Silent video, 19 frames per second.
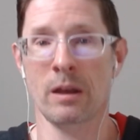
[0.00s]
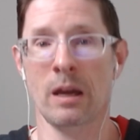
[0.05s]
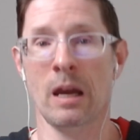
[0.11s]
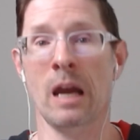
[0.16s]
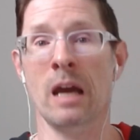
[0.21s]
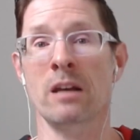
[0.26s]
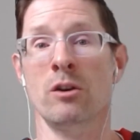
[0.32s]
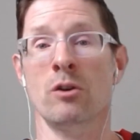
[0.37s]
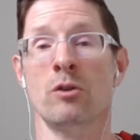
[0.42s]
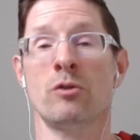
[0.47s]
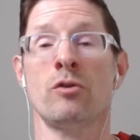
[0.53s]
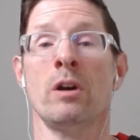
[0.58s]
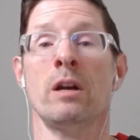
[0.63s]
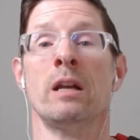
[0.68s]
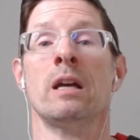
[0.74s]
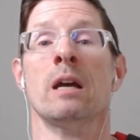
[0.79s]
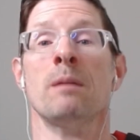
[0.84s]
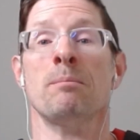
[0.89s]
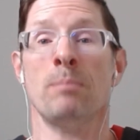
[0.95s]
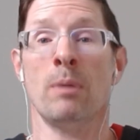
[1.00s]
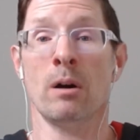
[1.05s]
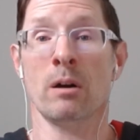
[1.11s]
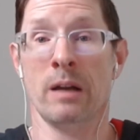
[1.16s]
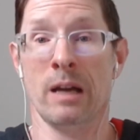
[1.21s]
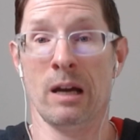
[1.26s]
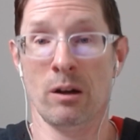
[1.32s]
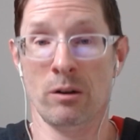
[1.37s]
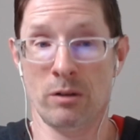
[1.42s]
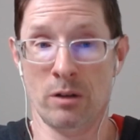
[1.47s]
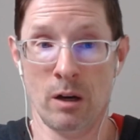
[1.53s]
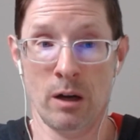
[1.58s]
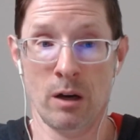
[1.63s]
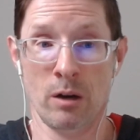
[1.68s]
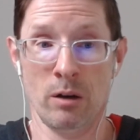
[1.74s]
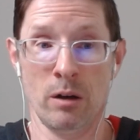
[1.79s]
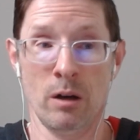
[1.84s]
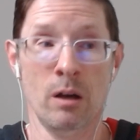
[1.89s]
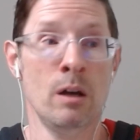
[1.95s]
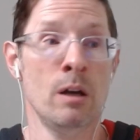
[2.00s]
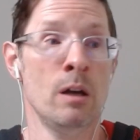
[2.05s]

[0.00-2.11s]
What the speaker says: and you're trying to get bug count down,